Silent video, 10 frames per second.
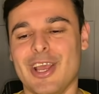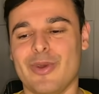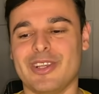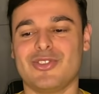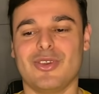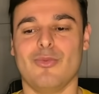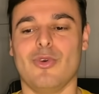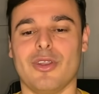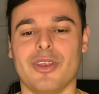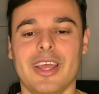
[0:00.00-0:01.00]
When
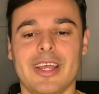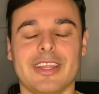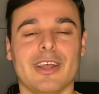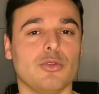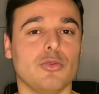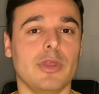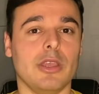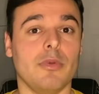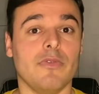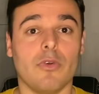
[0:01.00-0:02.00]
someone tell to
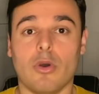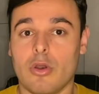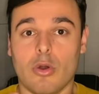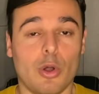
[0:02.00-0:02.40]
me before